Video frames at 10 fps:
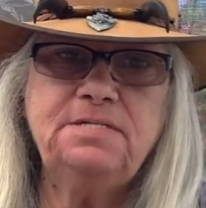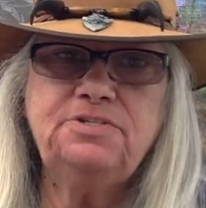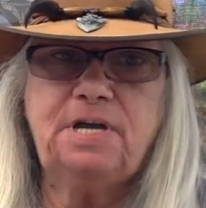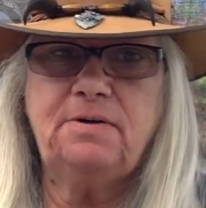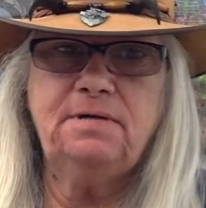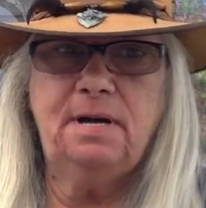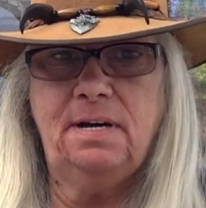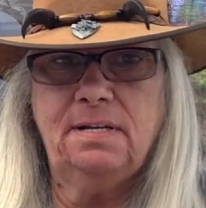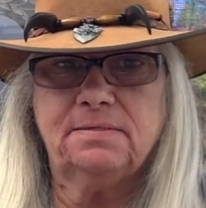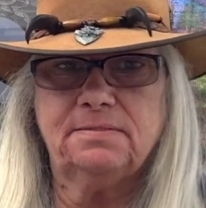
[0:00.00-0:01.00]
a shout and
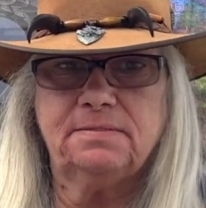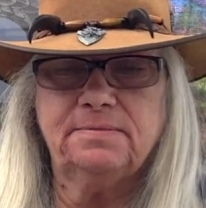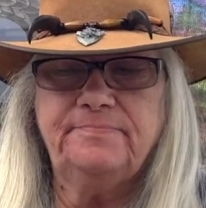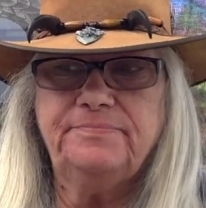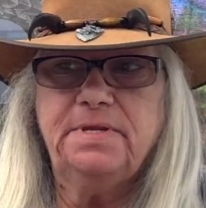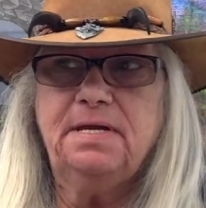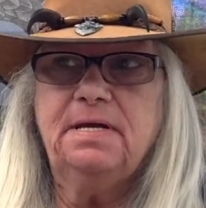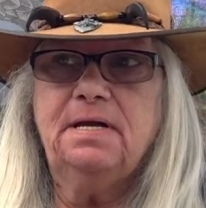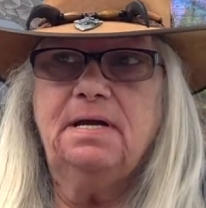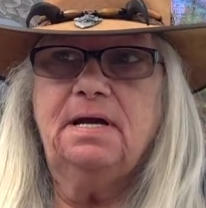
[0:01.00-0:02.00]
holler.
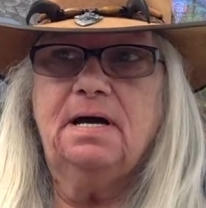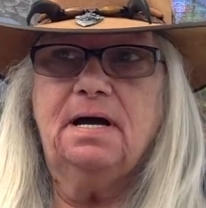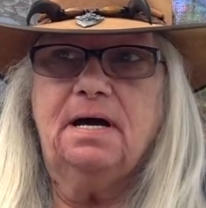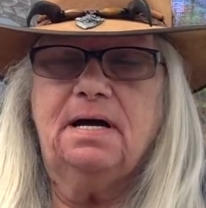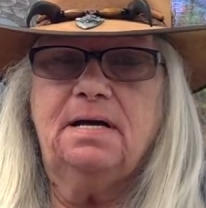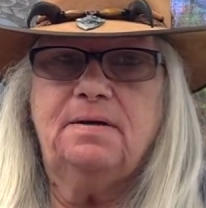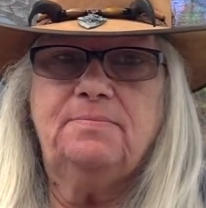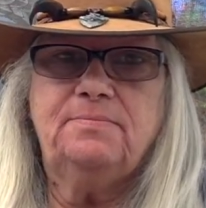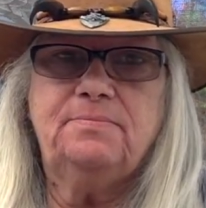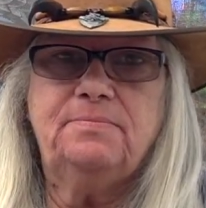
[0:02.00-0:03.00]

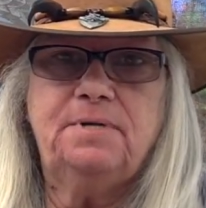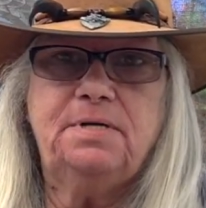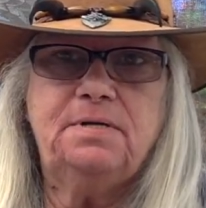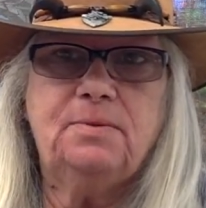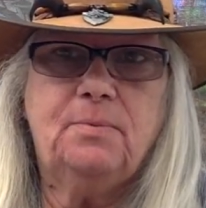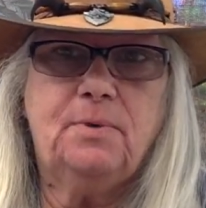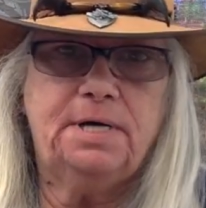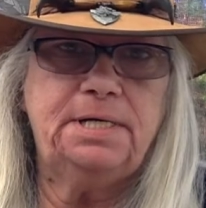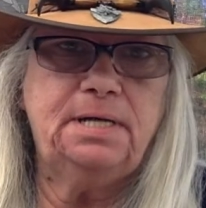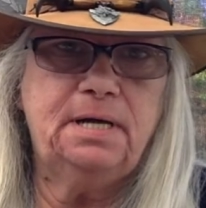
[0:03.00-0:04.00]
I'm
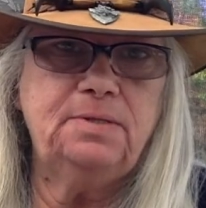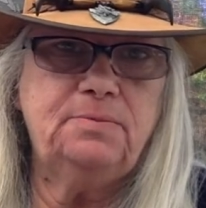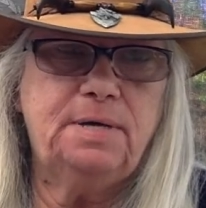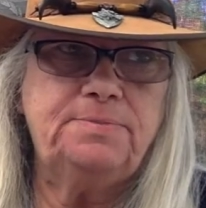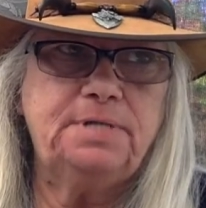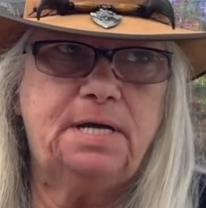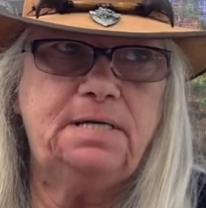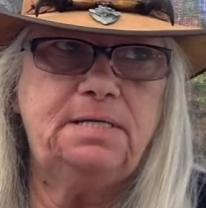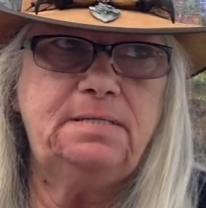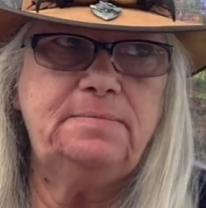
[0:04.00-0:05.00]
working on the
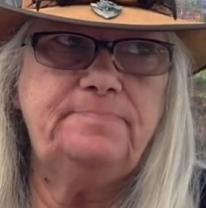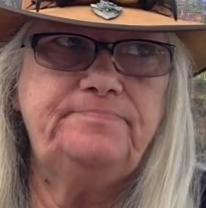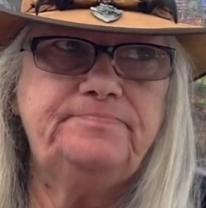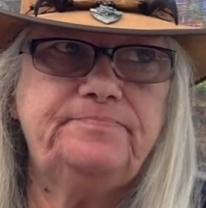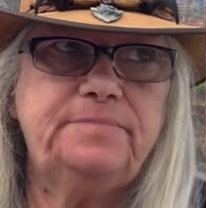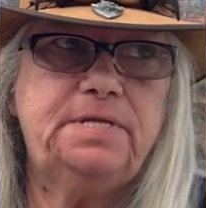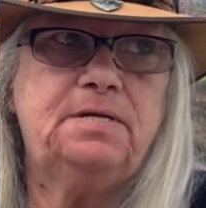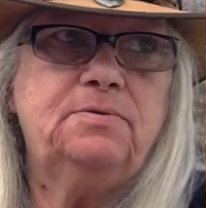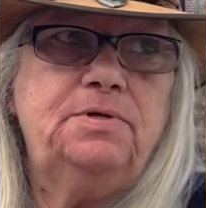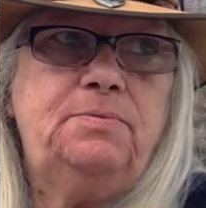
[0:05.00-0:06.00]
website.
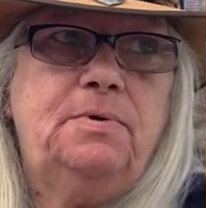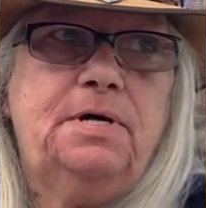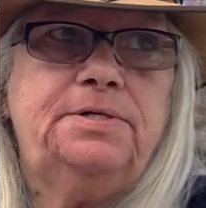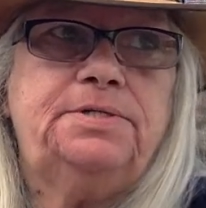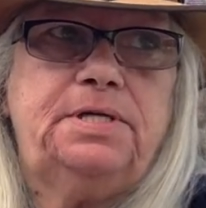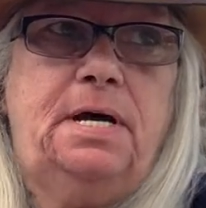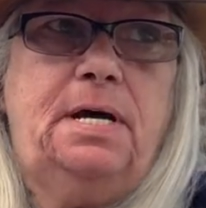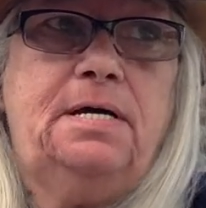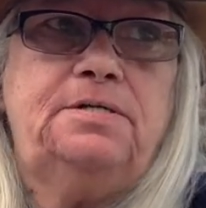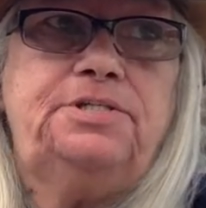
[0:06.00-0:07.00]
It only works
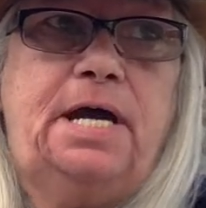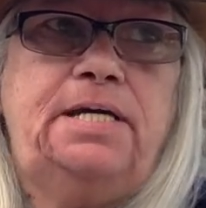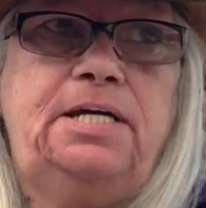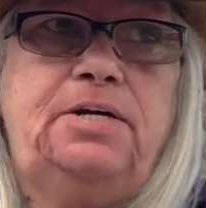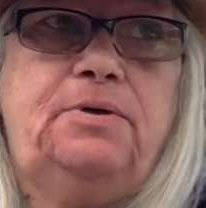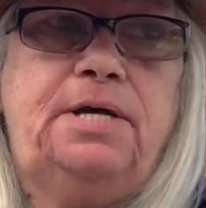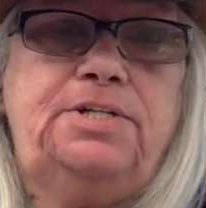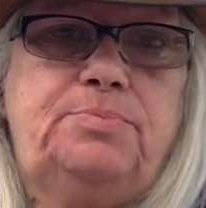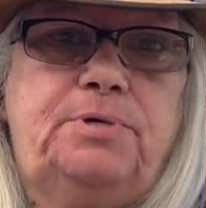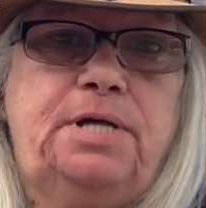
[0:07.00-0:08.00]
on
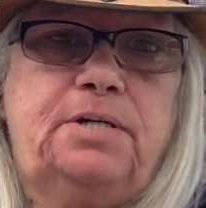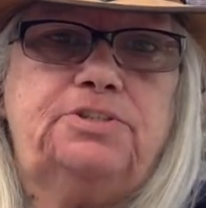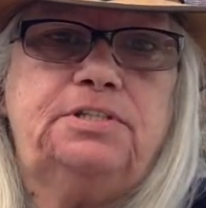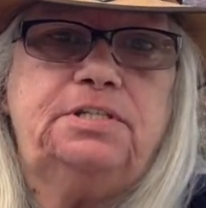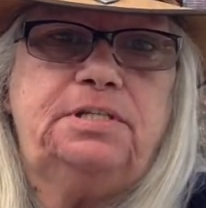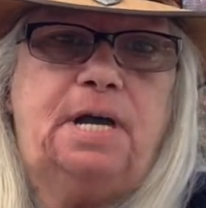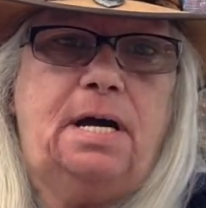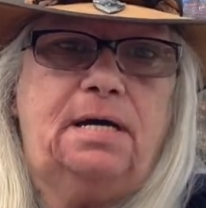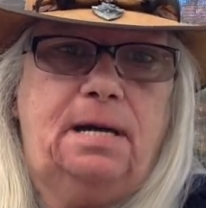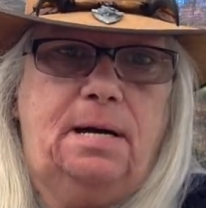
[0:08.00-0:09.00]

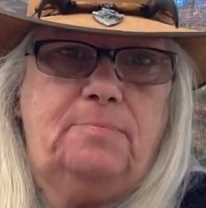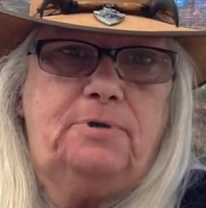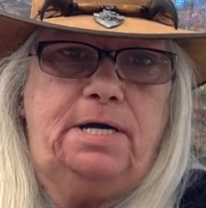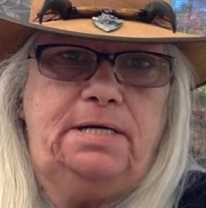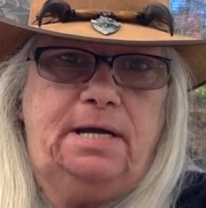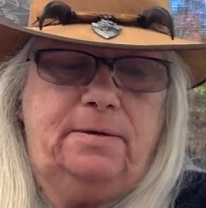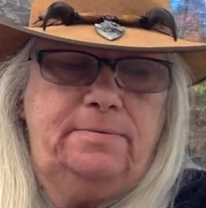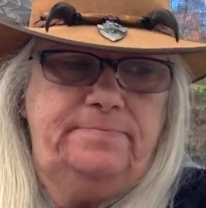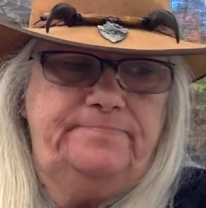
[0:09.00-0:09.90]
JackieGraceProductions.com right now.